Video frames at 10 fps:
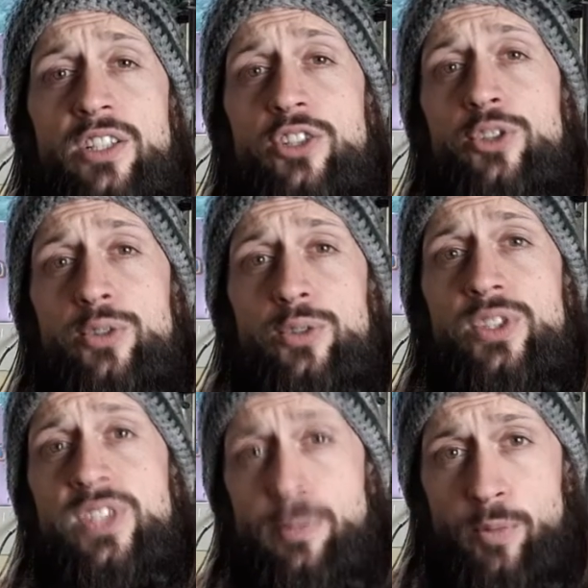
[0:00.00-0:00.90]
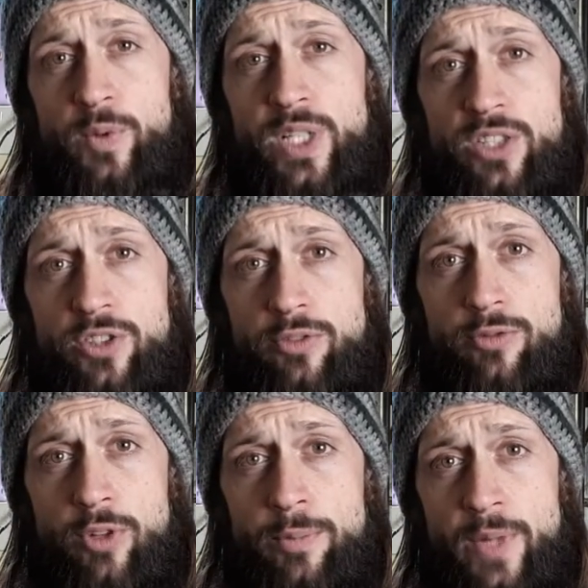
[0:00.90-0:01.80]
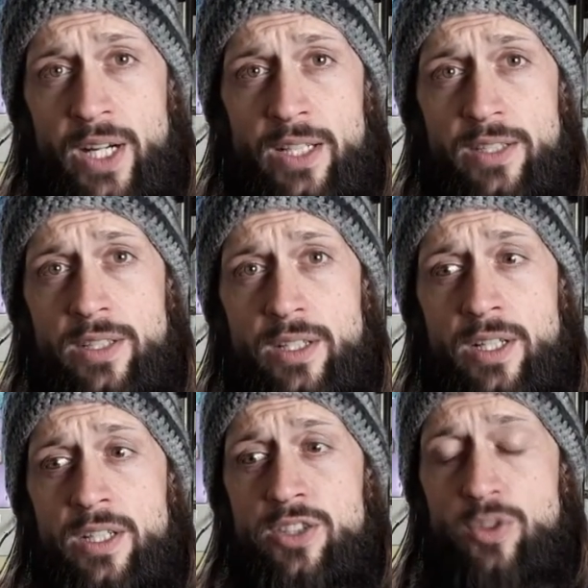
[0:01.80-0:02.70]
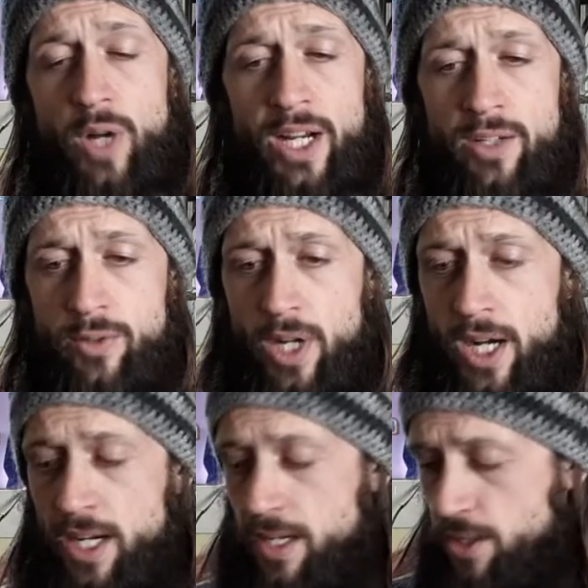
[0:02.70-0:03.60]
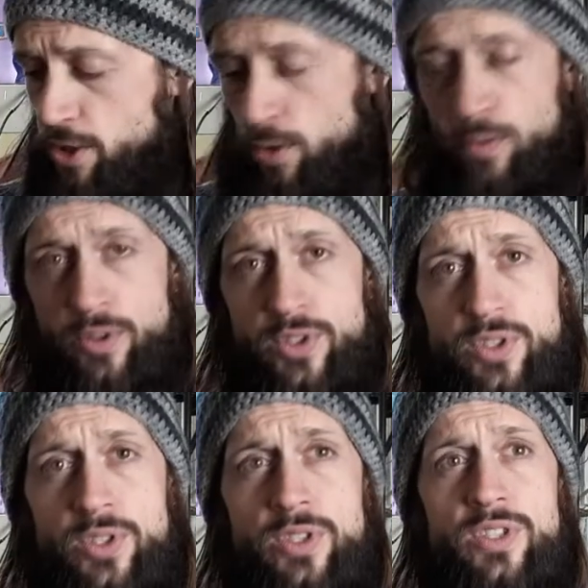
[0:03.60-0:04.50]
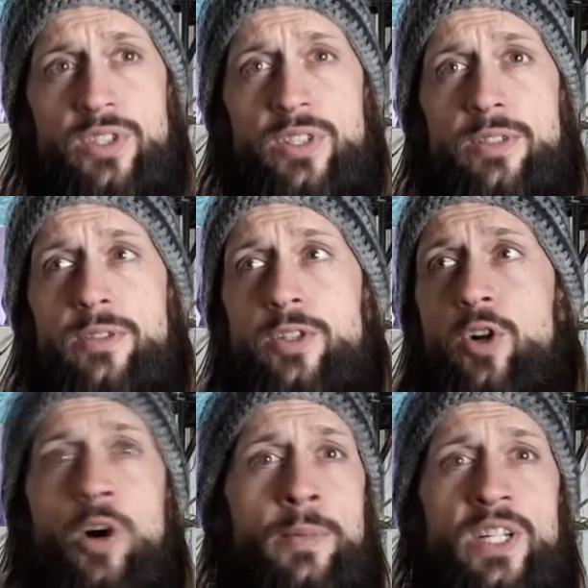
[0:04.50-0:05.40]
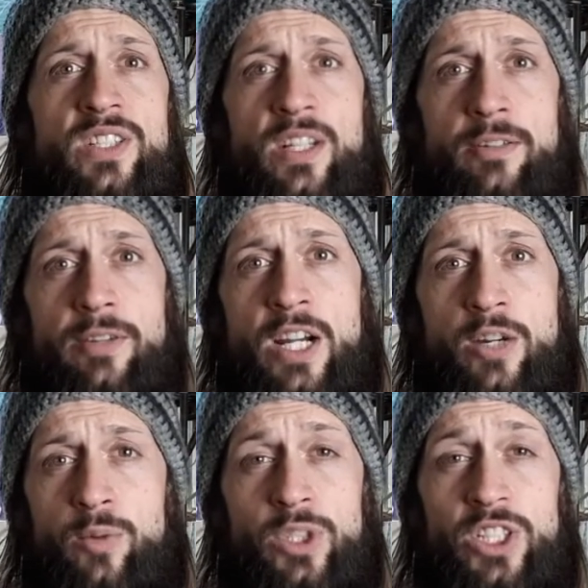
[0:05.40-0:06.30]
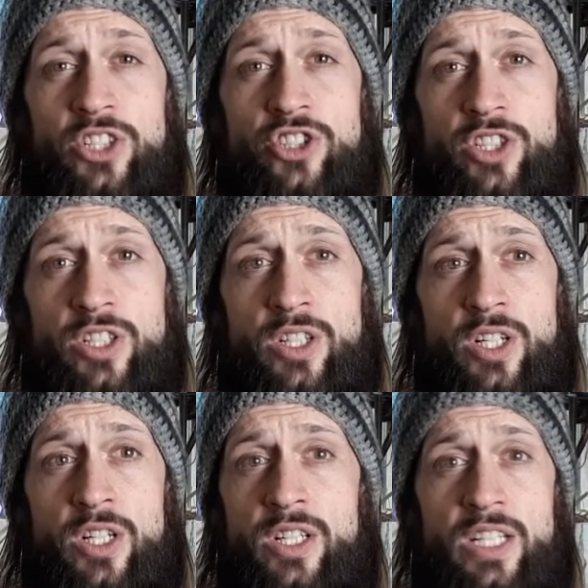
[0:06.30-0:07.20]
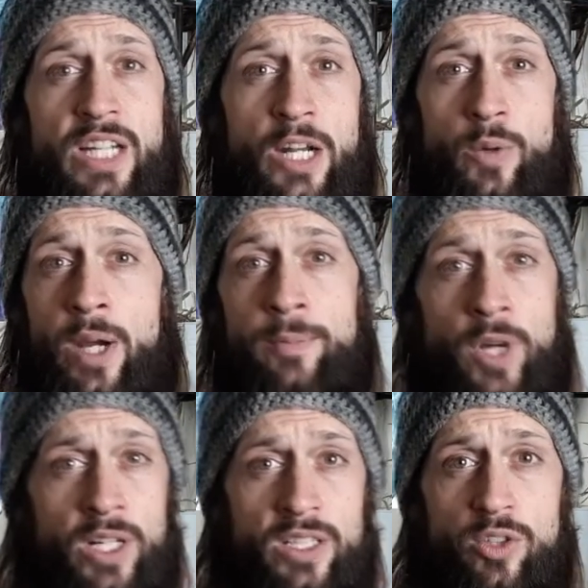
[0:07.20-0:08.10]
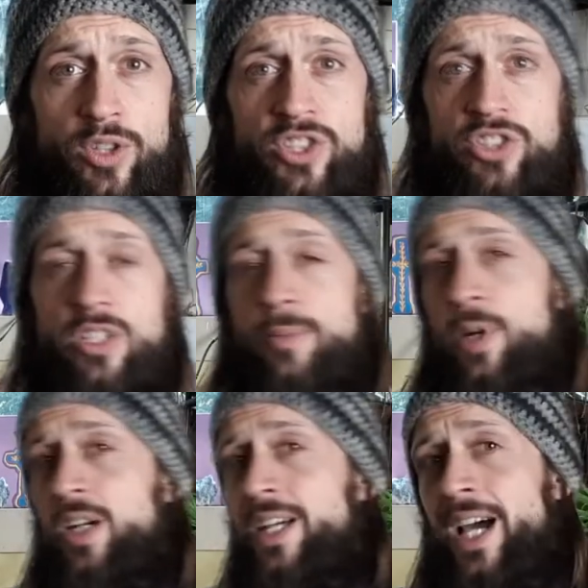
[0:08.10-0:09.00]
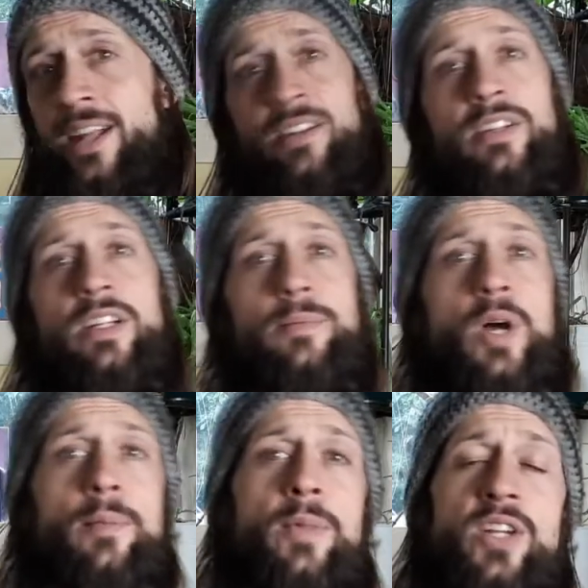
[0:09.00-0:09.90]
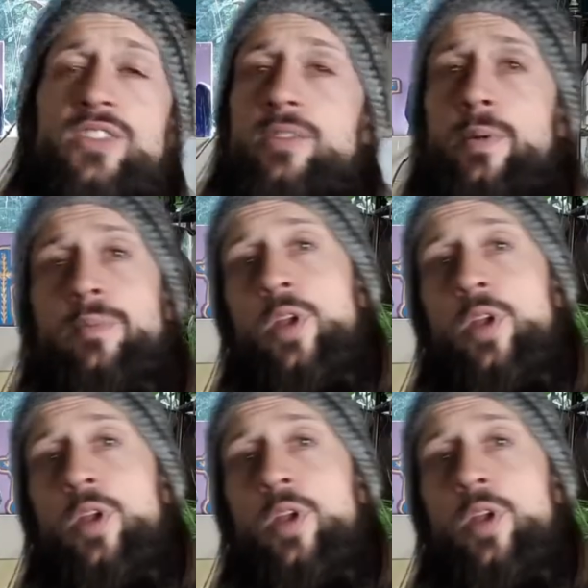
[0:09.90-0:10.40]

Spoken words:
truth separates you from that. So I don't call myself any religion in any way. I'm not Christian, I'm not Catholic, I'm not Muslim, I'm